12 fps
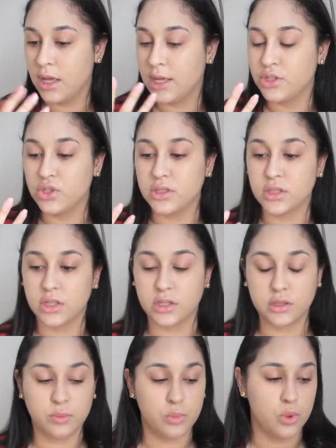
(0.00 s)
It just
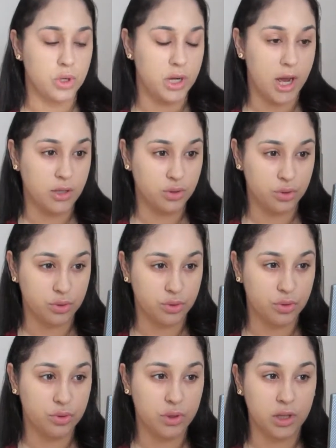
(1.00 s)
looks more
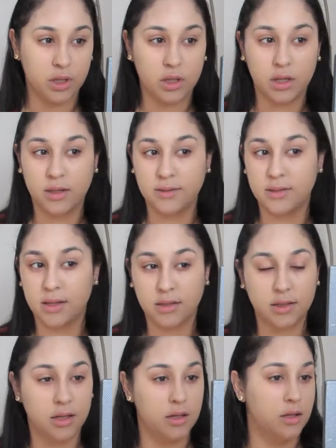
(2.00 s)
natural. It
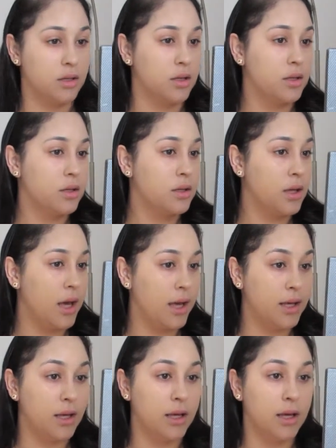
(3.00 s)
doesn't look
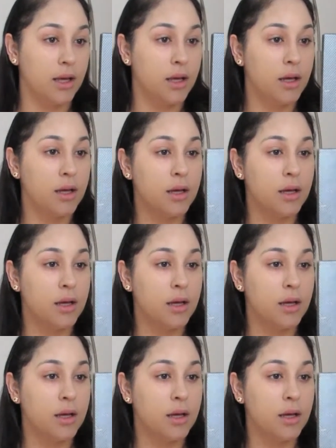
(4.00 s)
cakey.